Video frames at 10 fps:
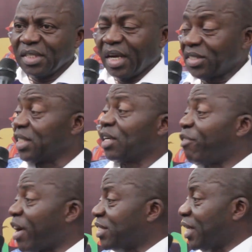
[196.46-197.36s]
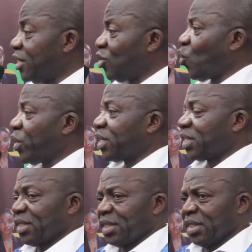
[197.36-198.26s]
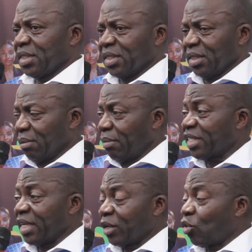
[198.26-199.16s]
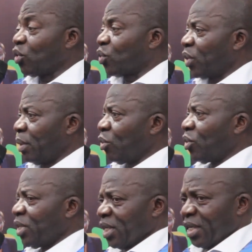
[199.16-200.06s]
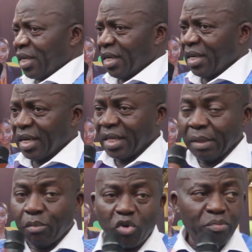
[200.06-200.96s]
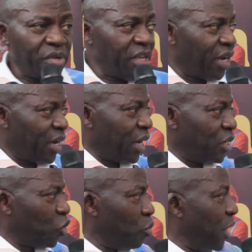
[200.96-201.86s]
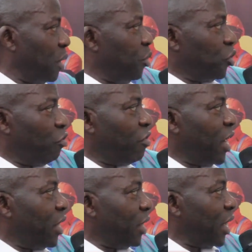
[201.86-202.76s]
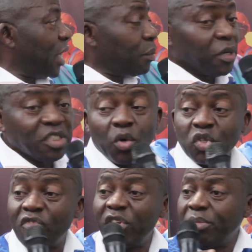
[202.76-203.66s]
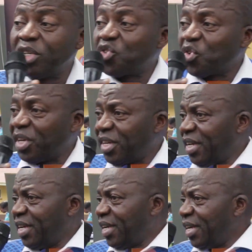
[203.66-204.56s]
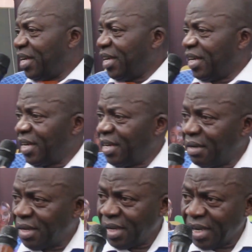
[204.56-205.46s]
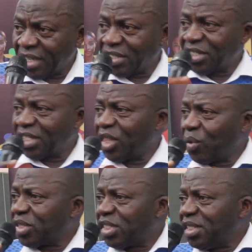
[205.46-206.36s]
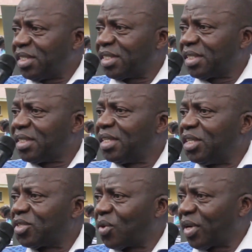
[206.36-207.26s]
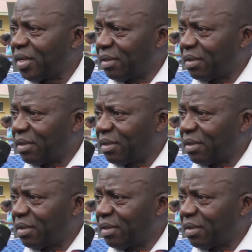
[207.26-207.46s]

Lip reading: I sent a fax, and in 2 weeks, Martin had gone through the board, and they brought me here and showed me that piece of land. At that place, there was a very big tree. As they said, the rest is history.